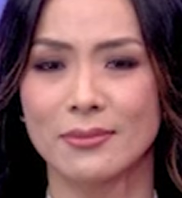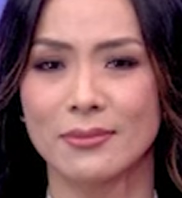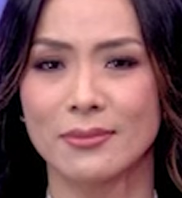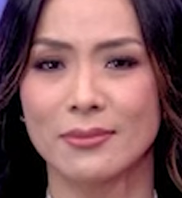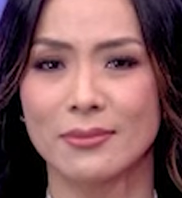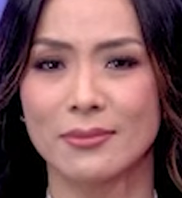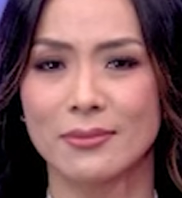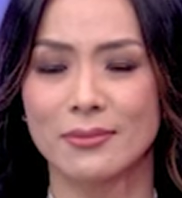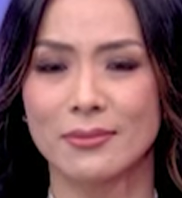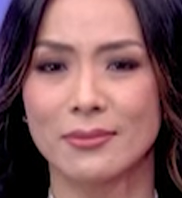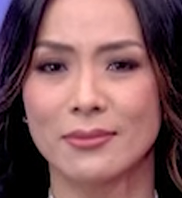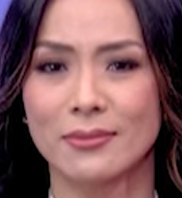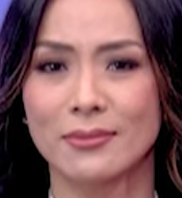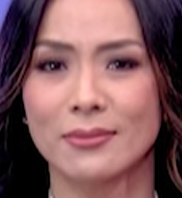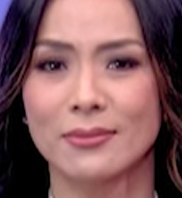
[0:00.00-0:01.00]

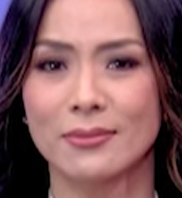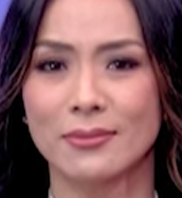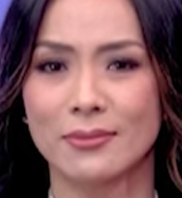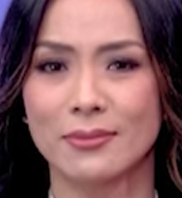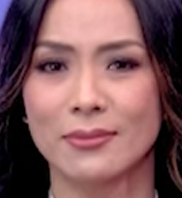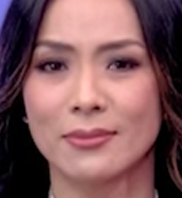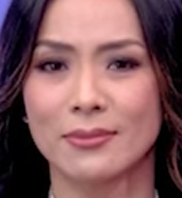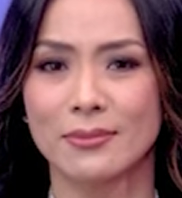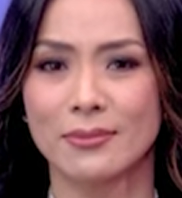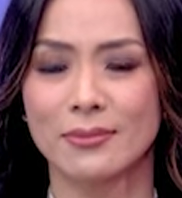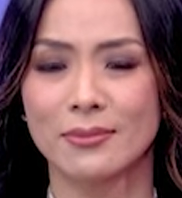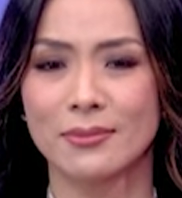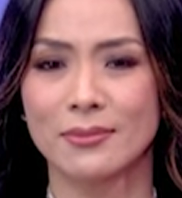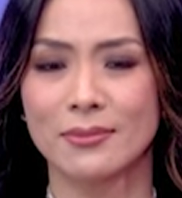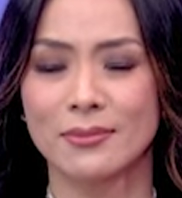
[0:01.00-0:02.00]

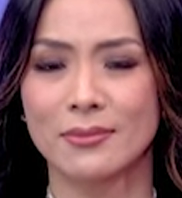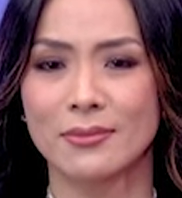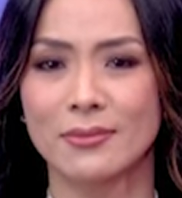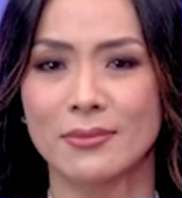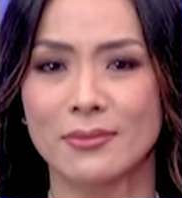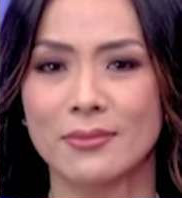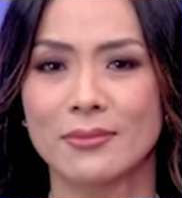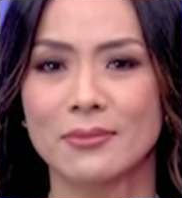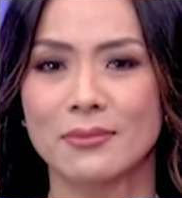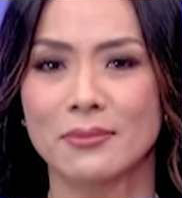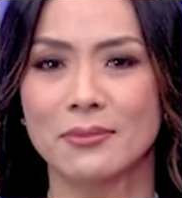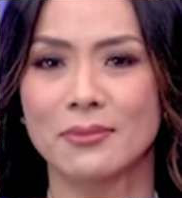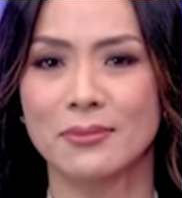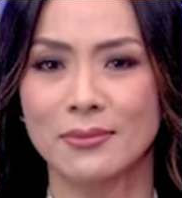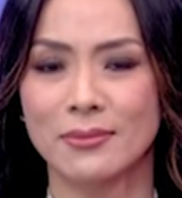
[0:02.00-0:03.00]

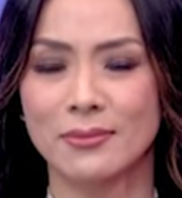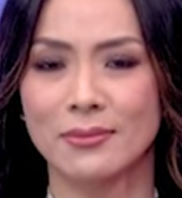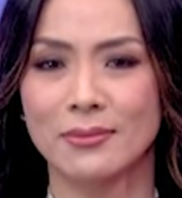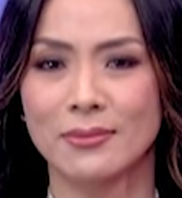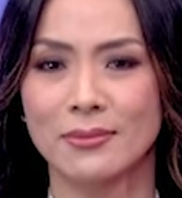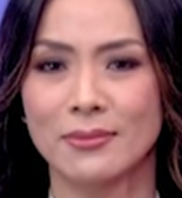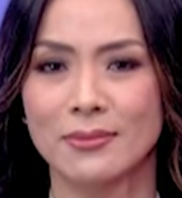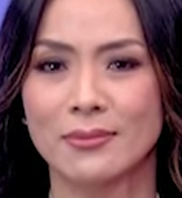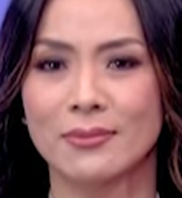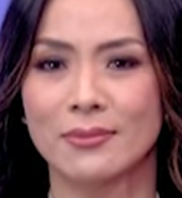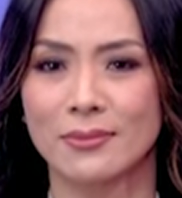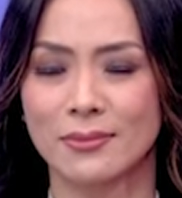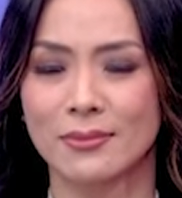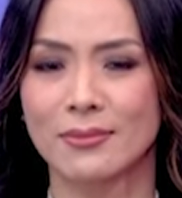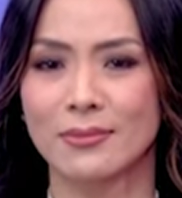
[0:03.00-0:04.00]

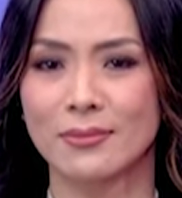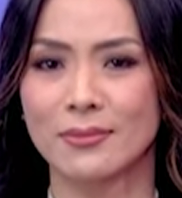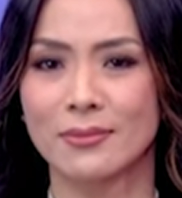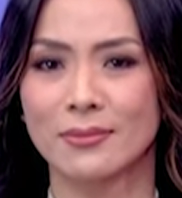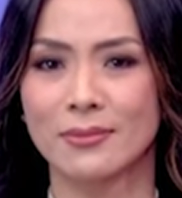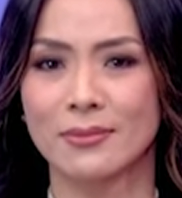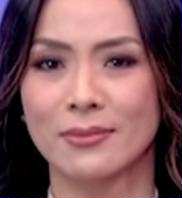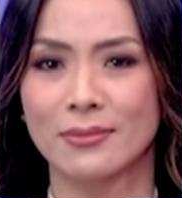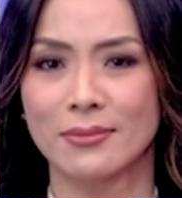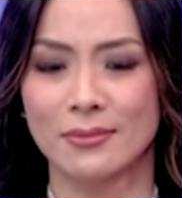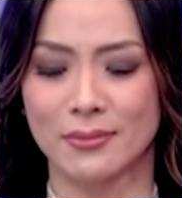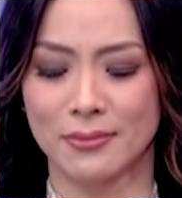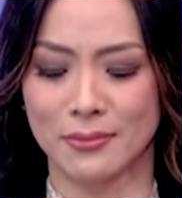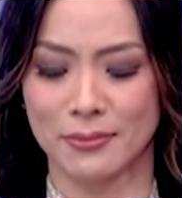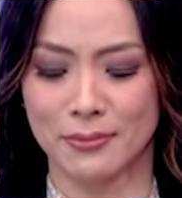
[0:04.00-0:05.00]

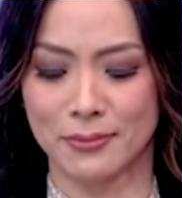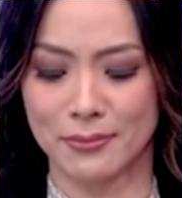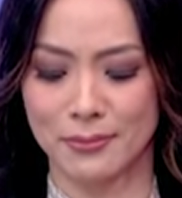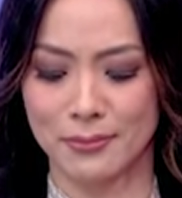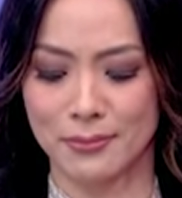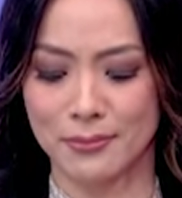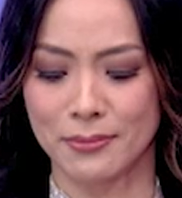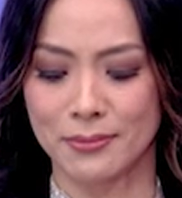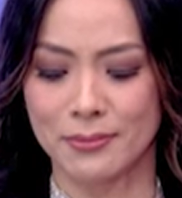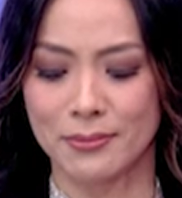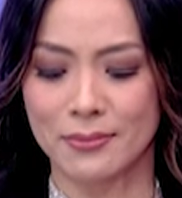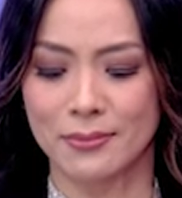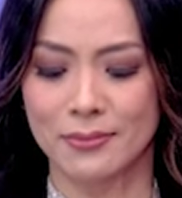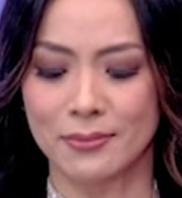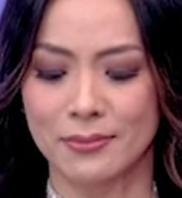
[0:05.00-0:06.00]

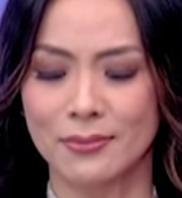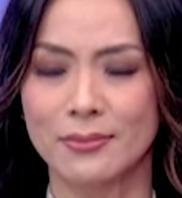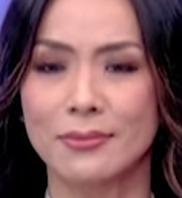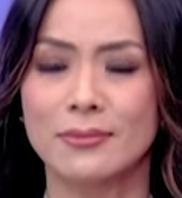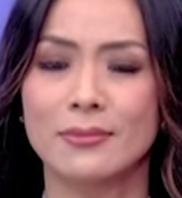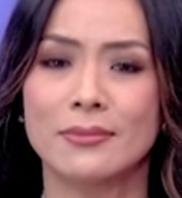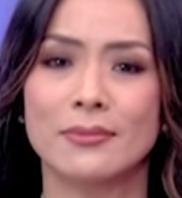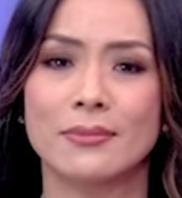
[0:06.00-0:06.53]
This person isn't speaking.